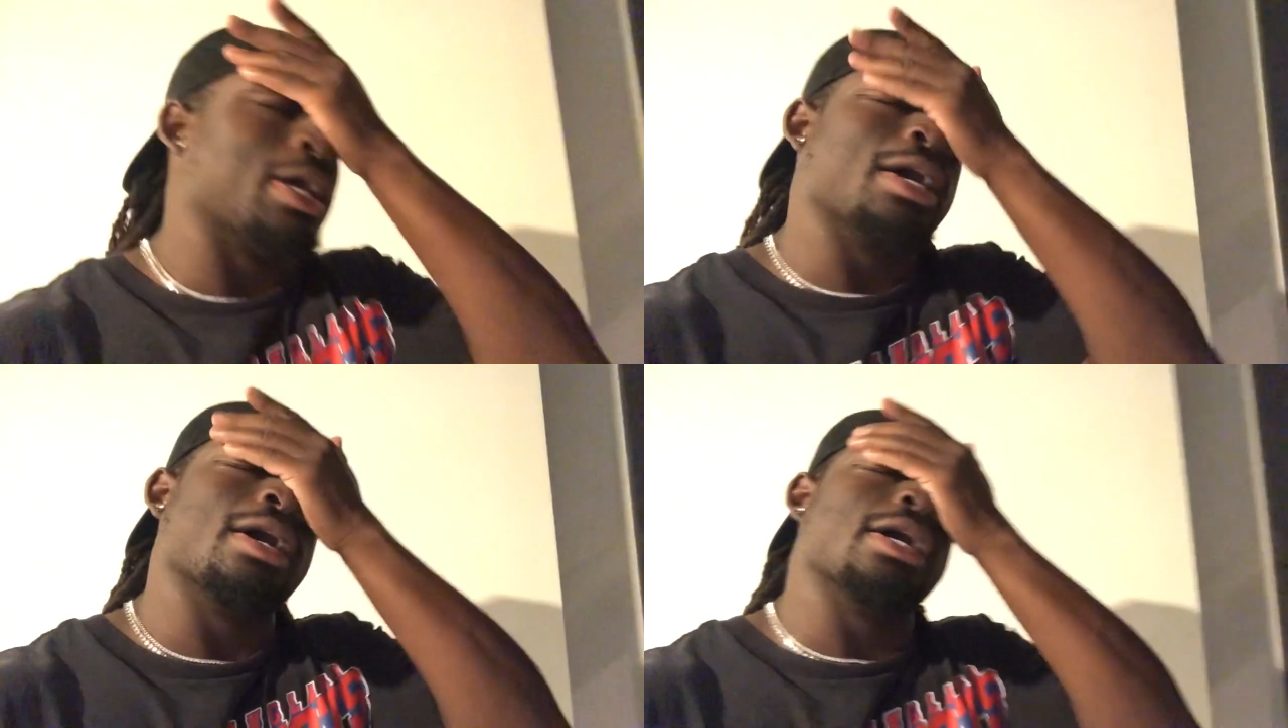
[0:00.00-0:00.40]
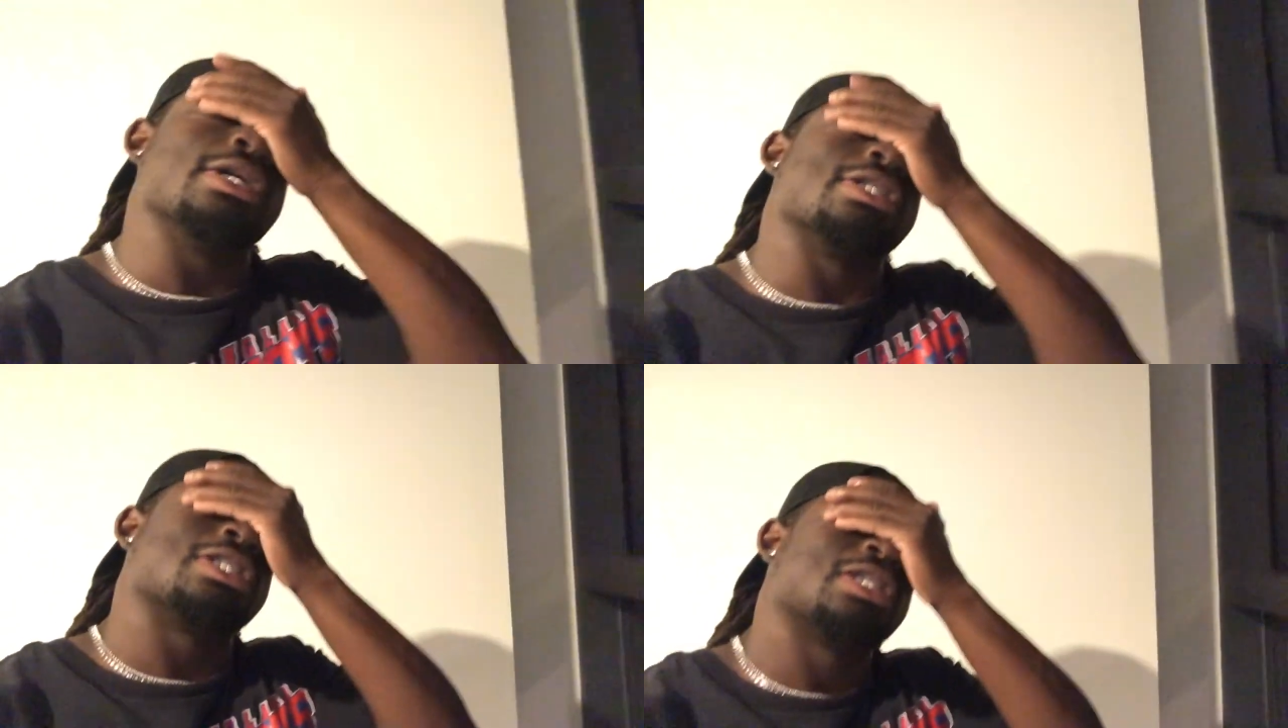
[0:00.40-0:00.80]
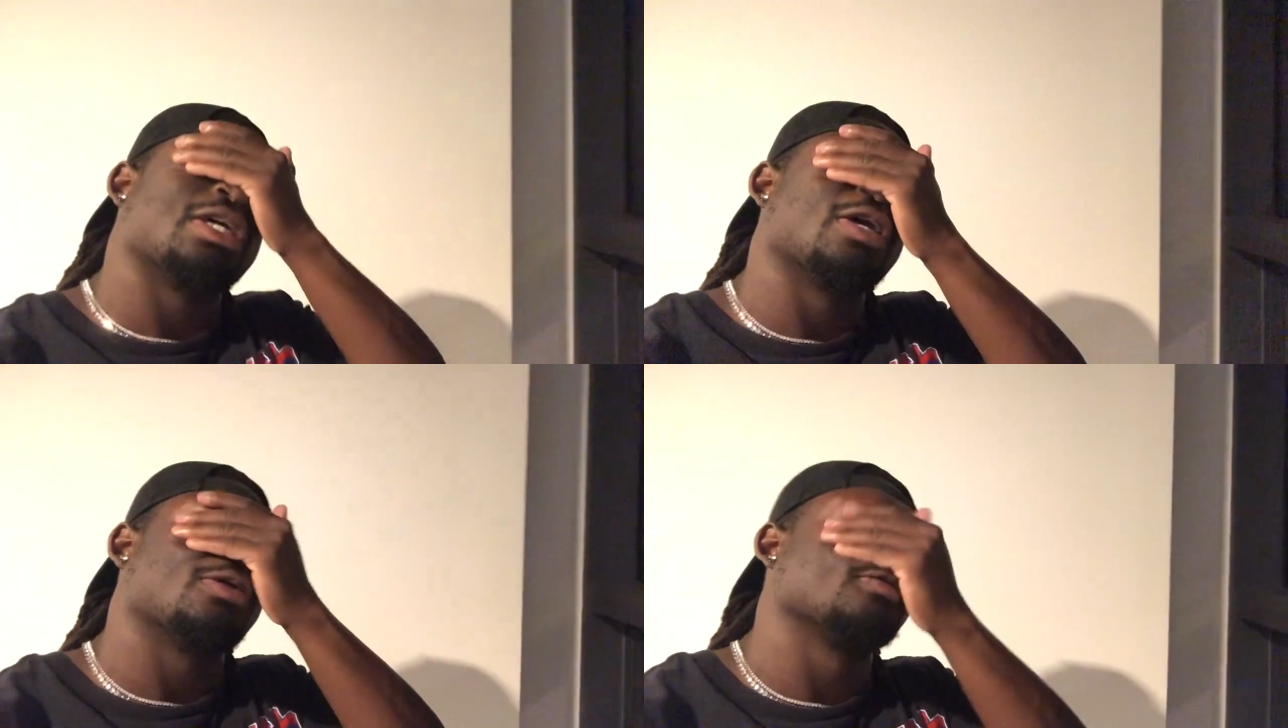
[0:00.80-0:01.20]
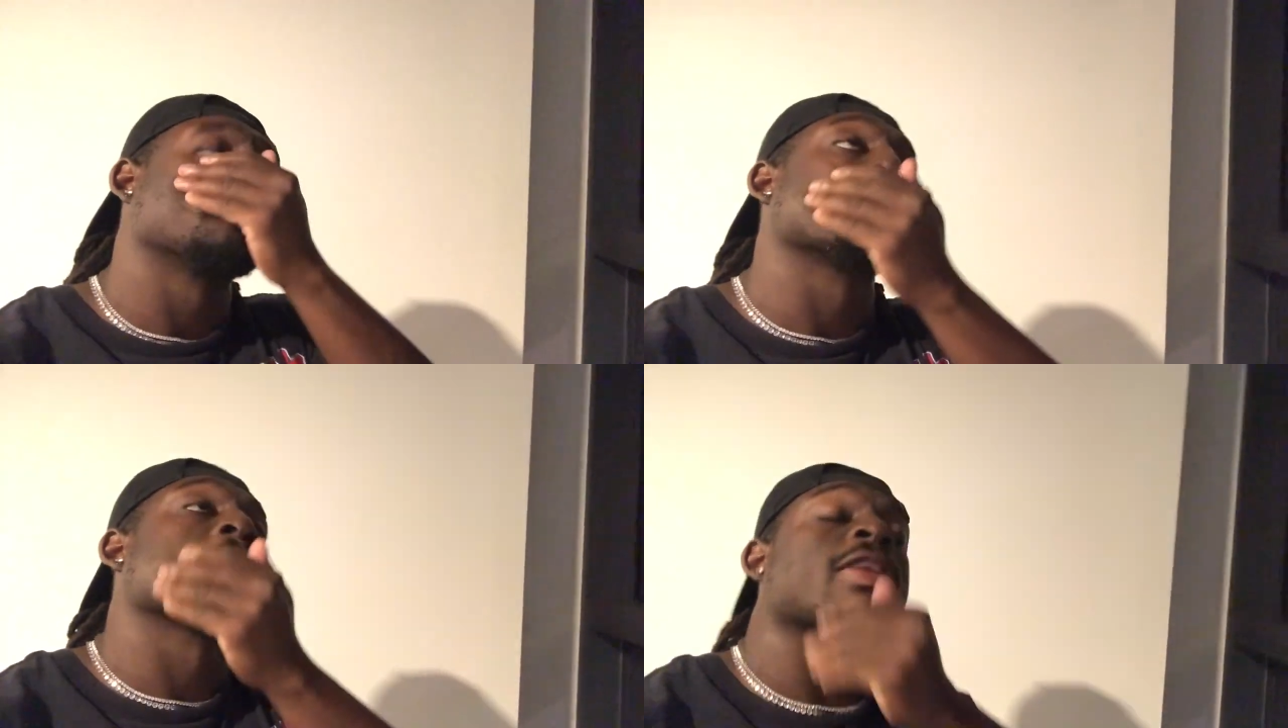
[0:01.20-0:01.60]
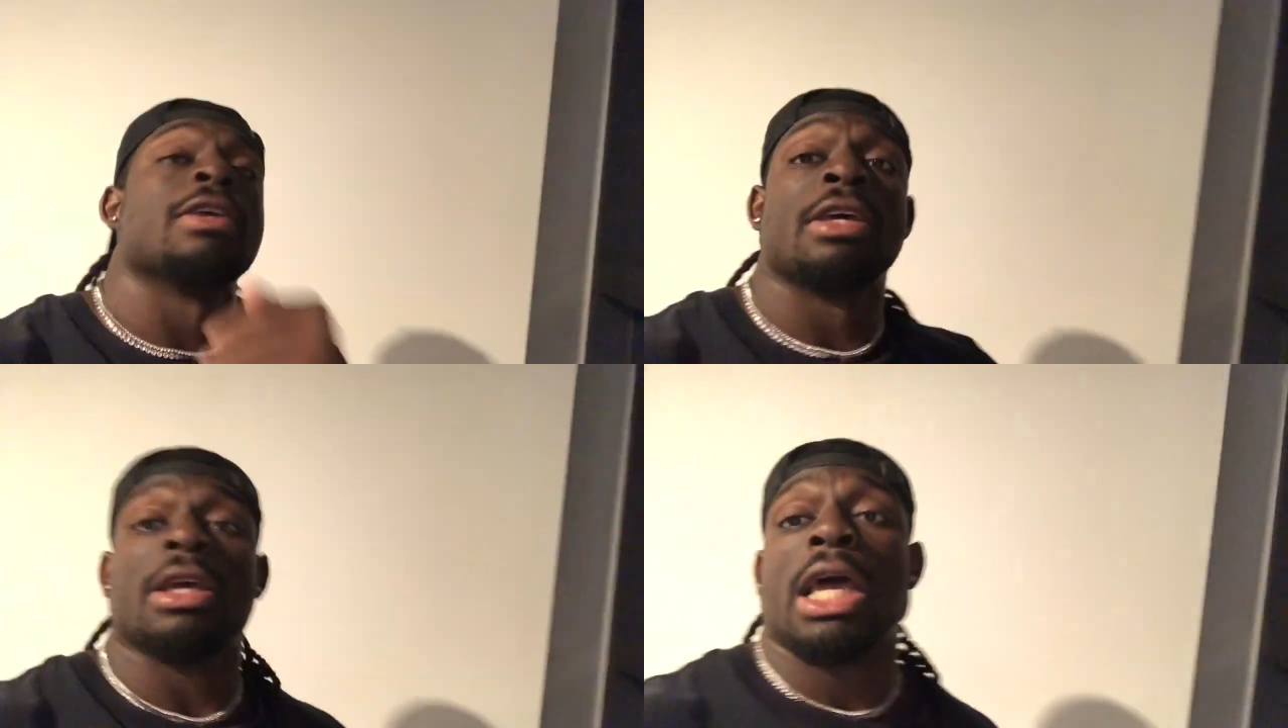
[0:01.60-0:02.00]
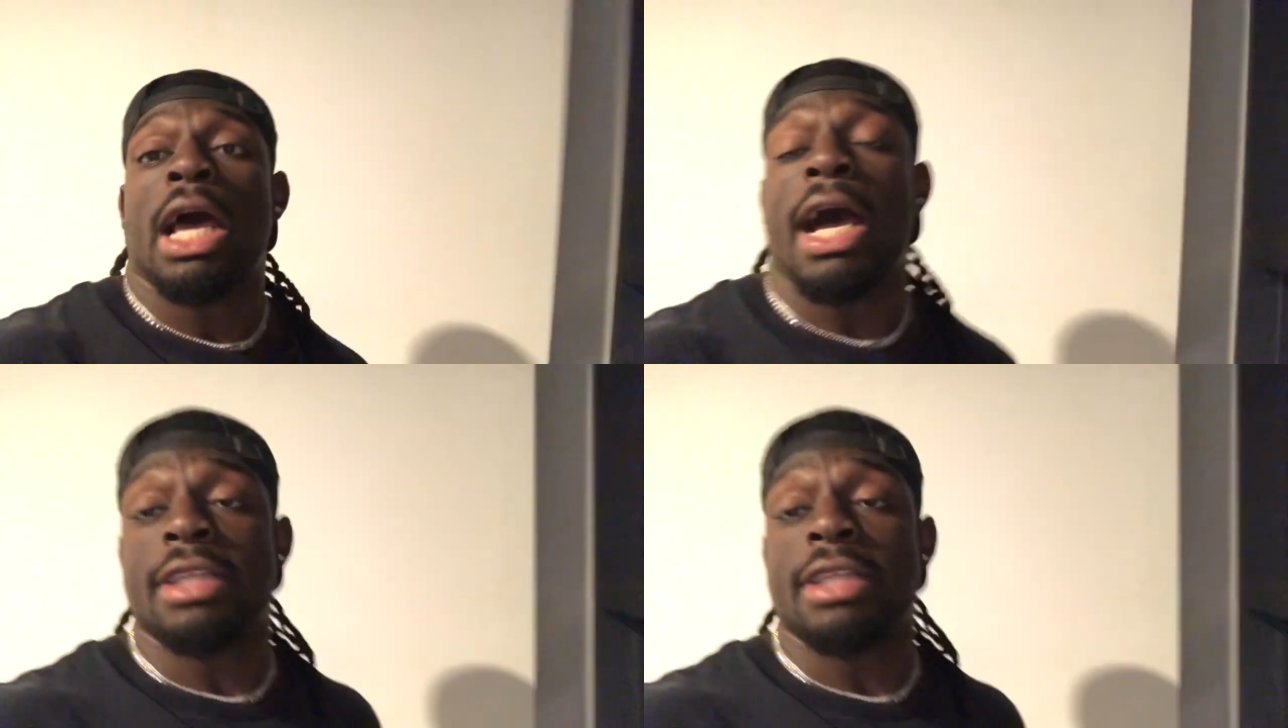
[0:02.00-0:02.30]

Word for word: gosh, I